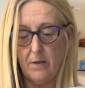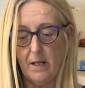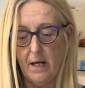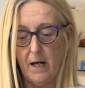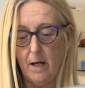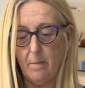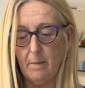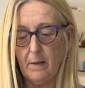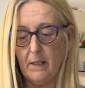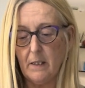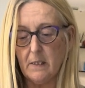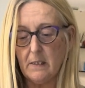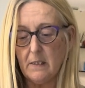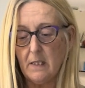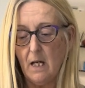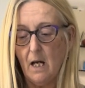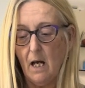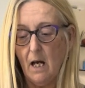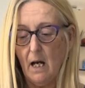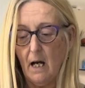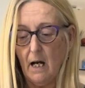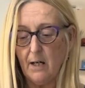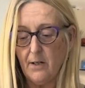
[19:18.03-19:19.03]
there, because
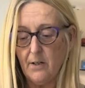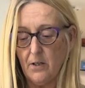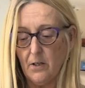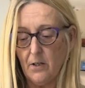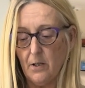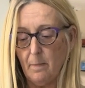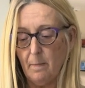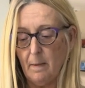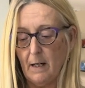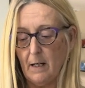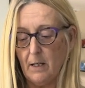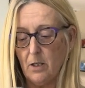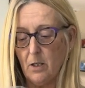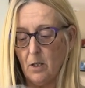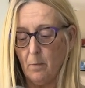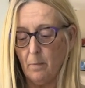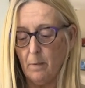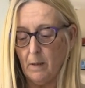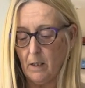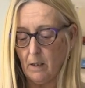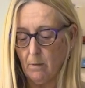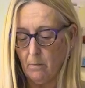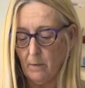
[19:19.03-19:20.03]
I don't know about you,
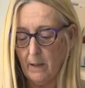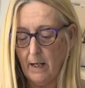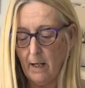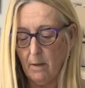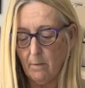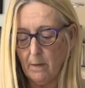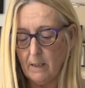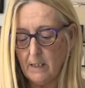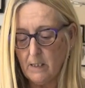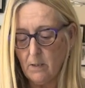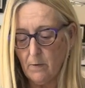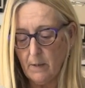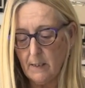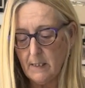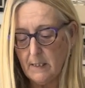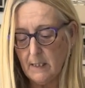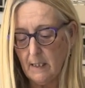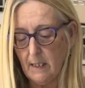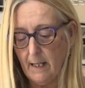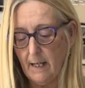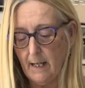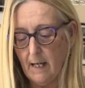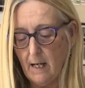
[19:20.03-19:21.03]
but when I went to
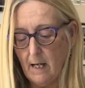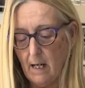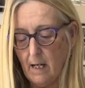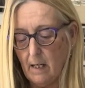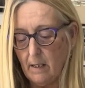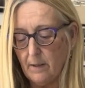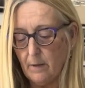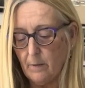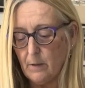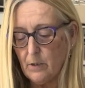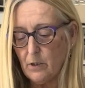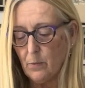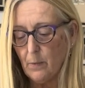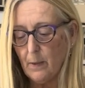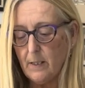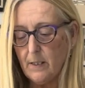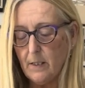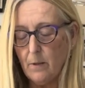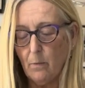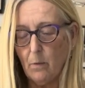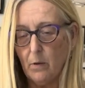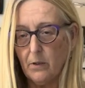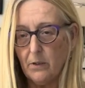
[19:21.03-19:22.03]
Italy, there was
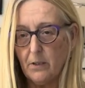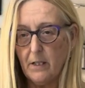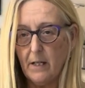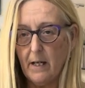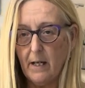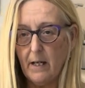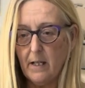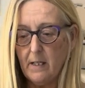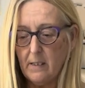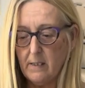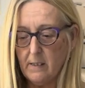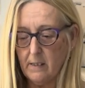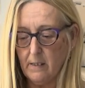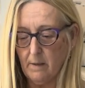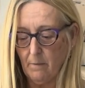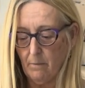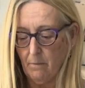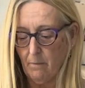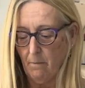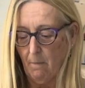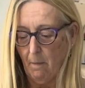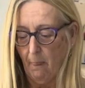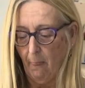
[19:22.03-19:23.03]
21 days.
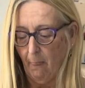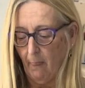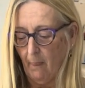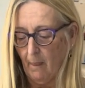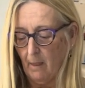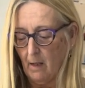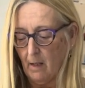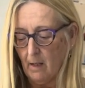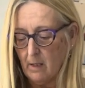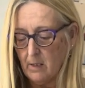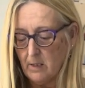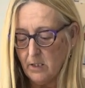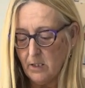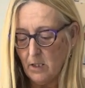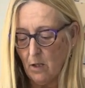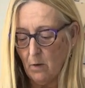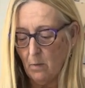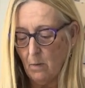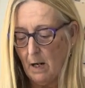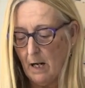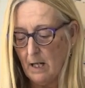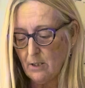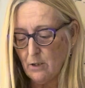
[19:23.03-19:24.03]

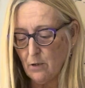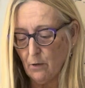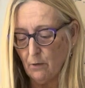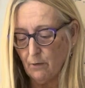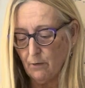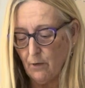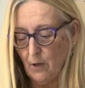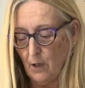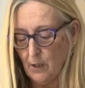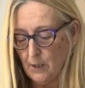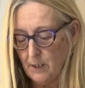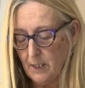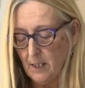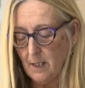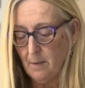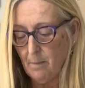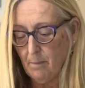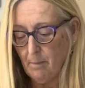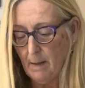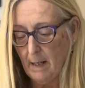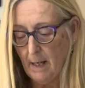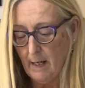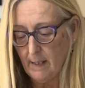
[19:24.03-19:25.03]
So I took
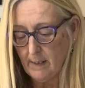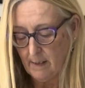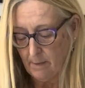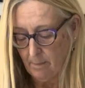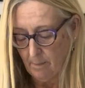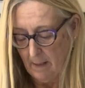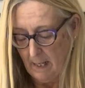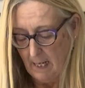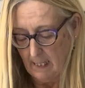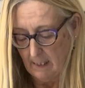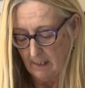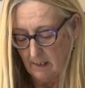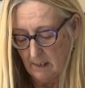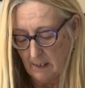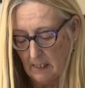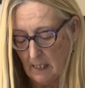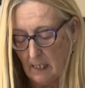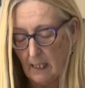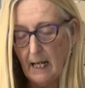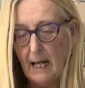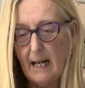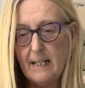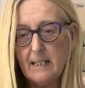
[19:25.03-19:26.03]
14 pairs of pants. I
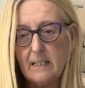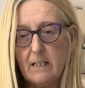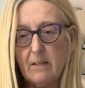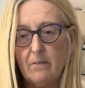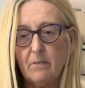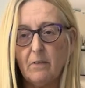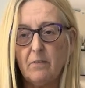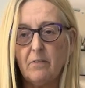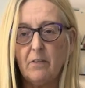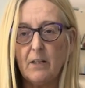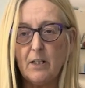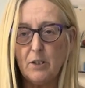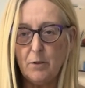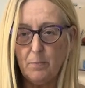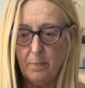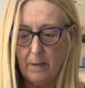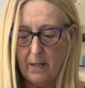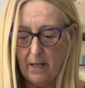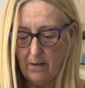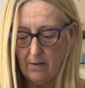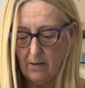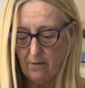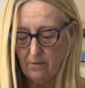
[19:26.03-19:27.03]
like to have a fresh
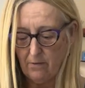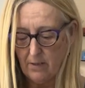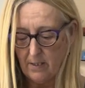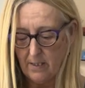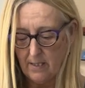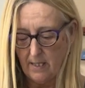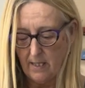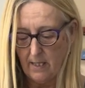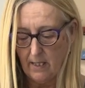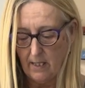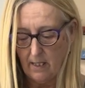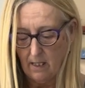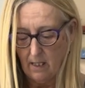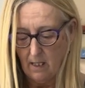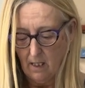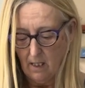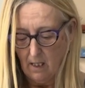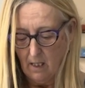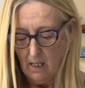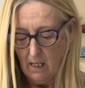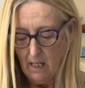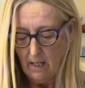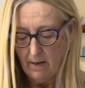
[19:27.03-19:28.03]
pair every day,
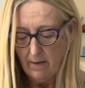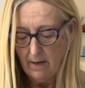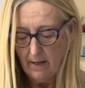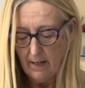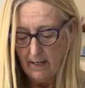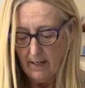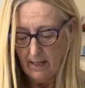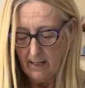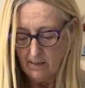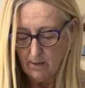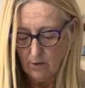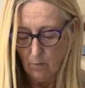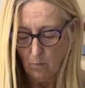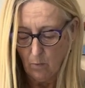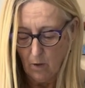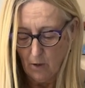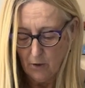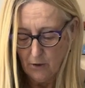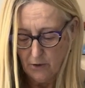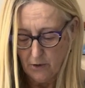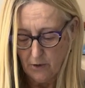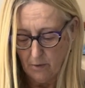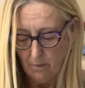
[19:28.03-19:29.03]
and then I had to
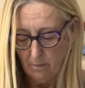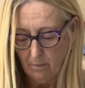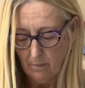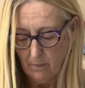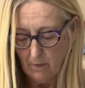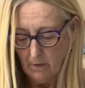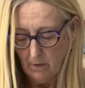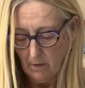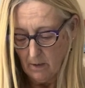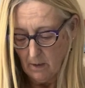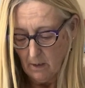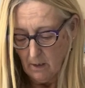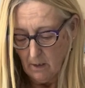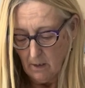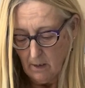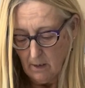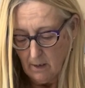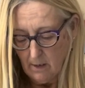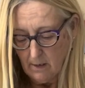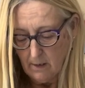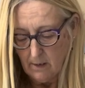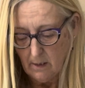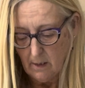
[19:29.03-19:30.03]
wash them.
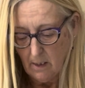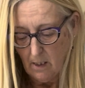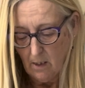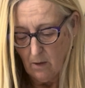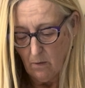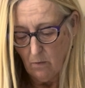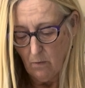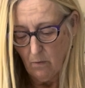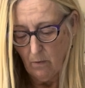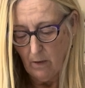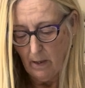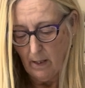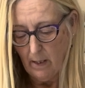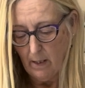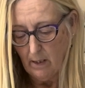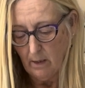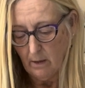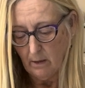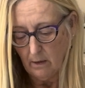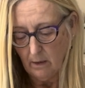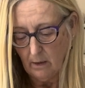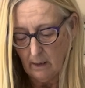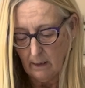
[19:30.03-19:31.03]
So
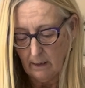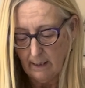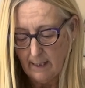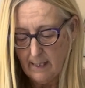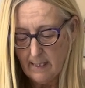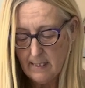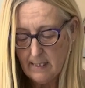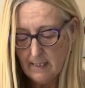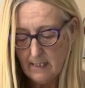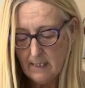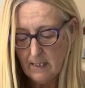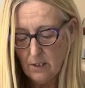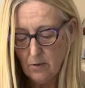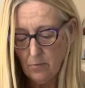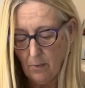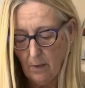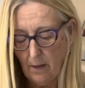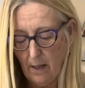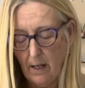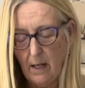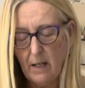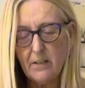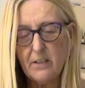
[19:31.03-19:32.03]
at least this
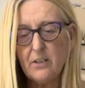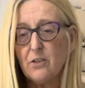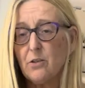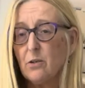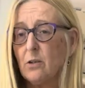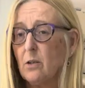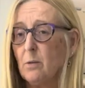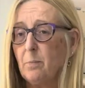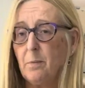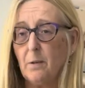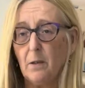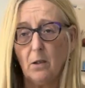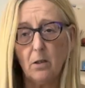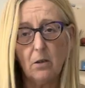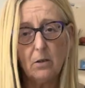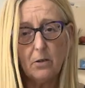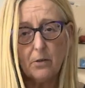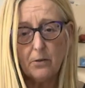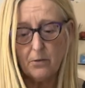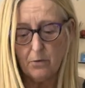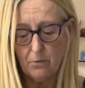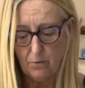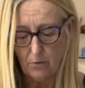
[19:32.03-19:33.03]
way, and they took up a
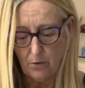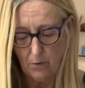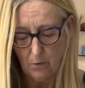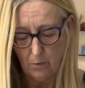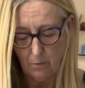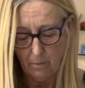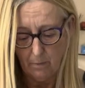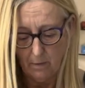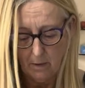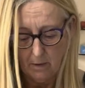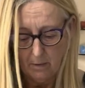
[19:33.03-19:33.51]
load of room.